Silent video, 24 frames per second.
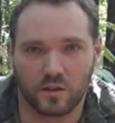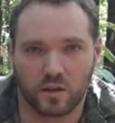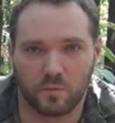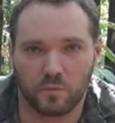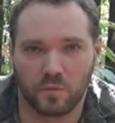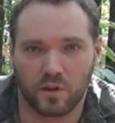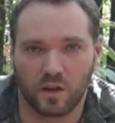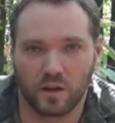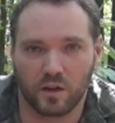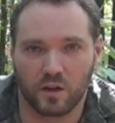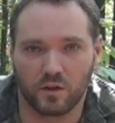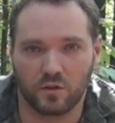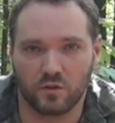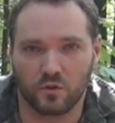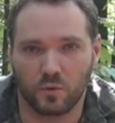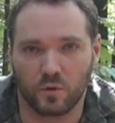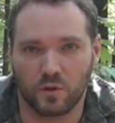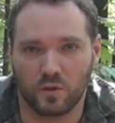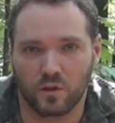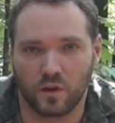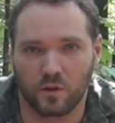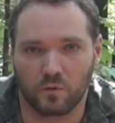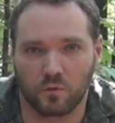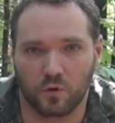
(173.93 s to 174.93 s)
I mean, I couldn't do
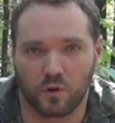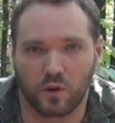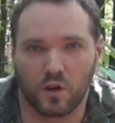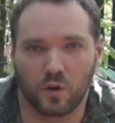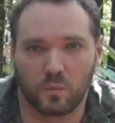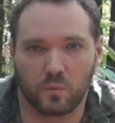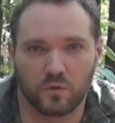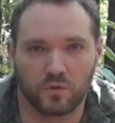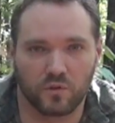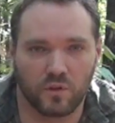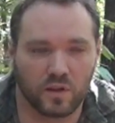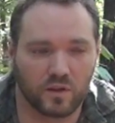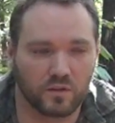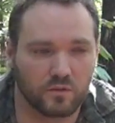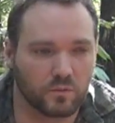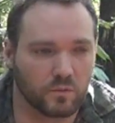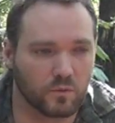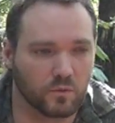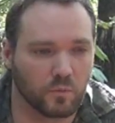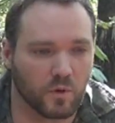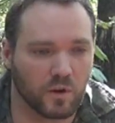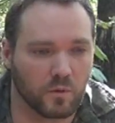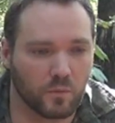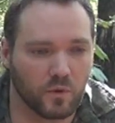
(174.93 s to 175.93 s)
anything for a couple days
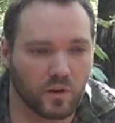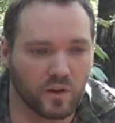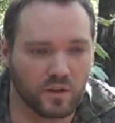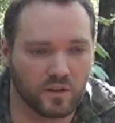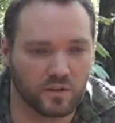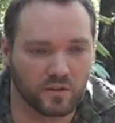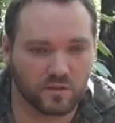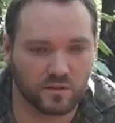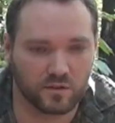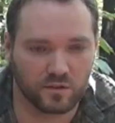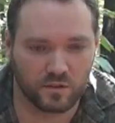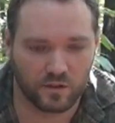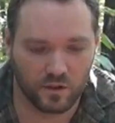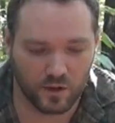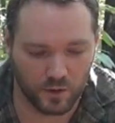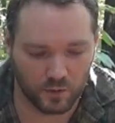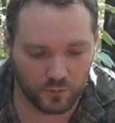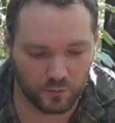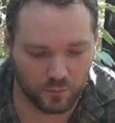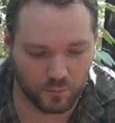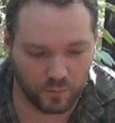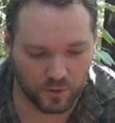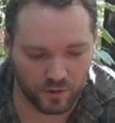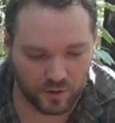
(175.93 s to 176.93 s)
with my buddies and
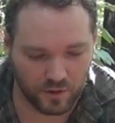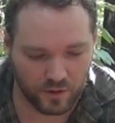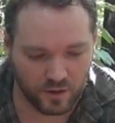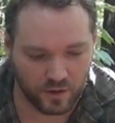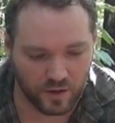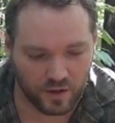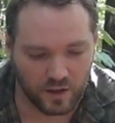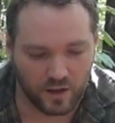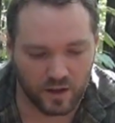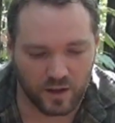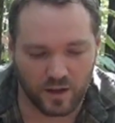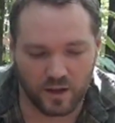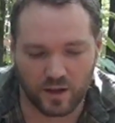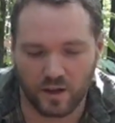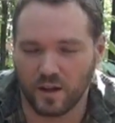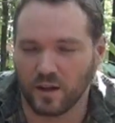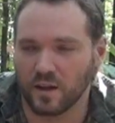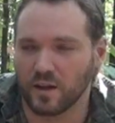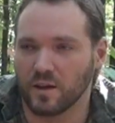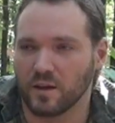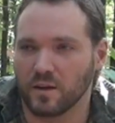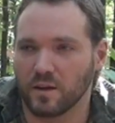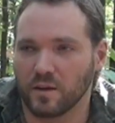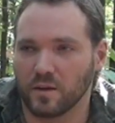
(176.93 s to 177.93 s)
stuff,
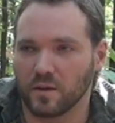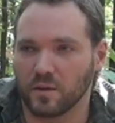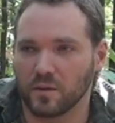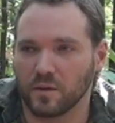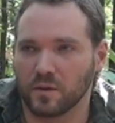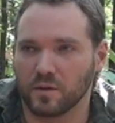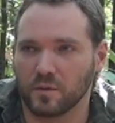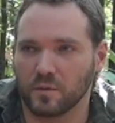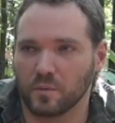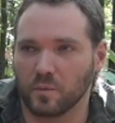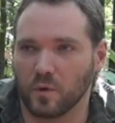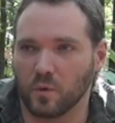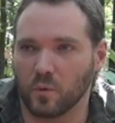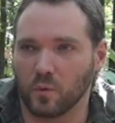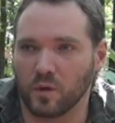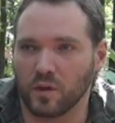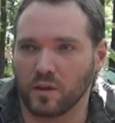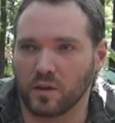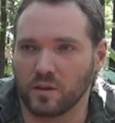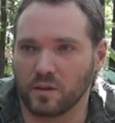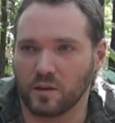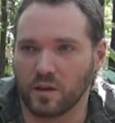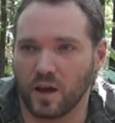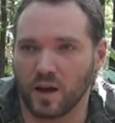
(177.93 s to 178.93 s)
but
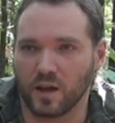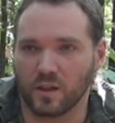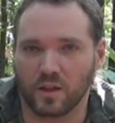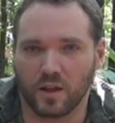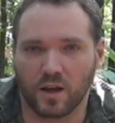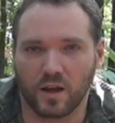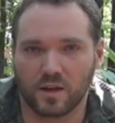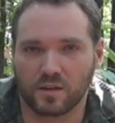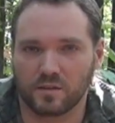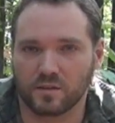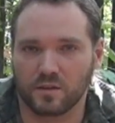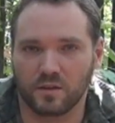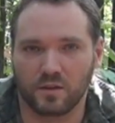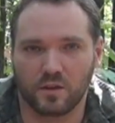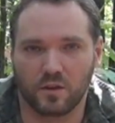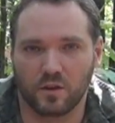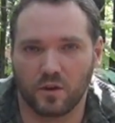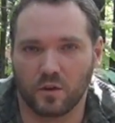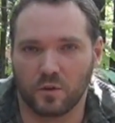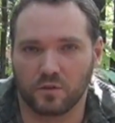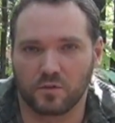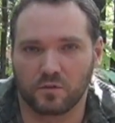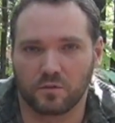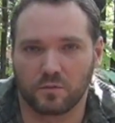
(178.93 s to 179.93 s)
we got lost, and you
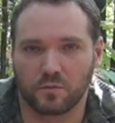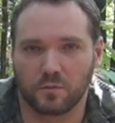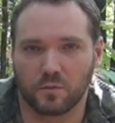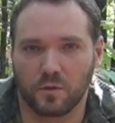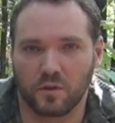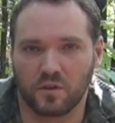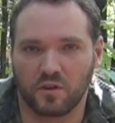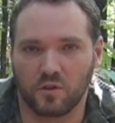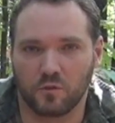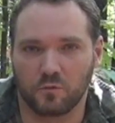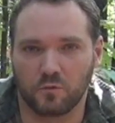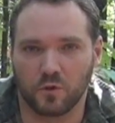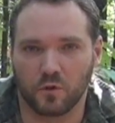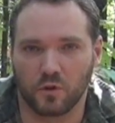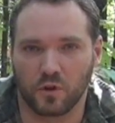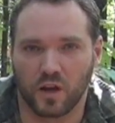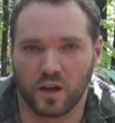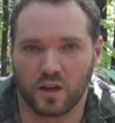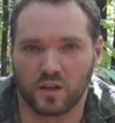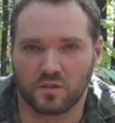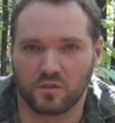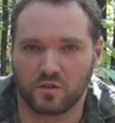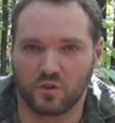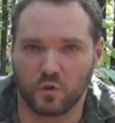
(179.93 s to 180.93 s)
know, it's, you feel
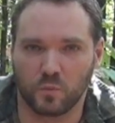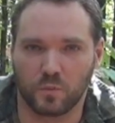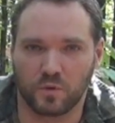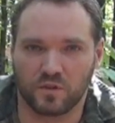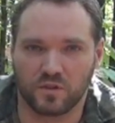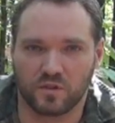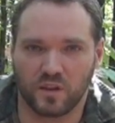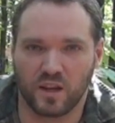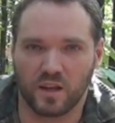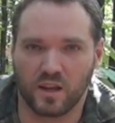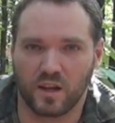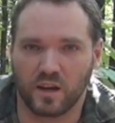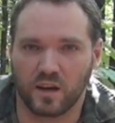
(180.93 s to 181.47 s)
kind of stupid saying